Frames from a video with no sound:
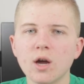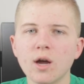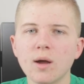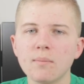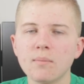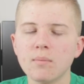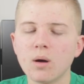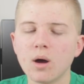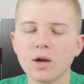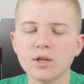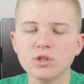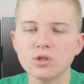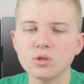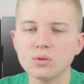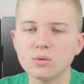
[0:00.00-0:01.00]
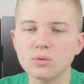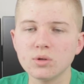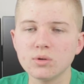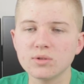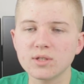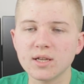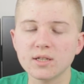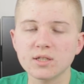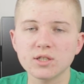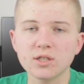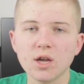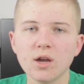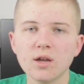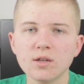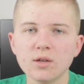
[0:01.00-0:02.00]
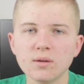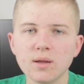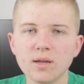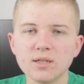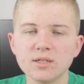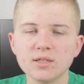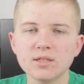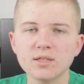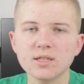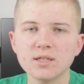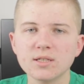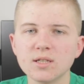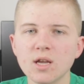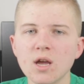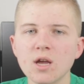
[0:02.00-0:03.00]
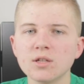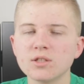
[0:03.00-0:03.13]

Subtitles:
I do use it in certain instances,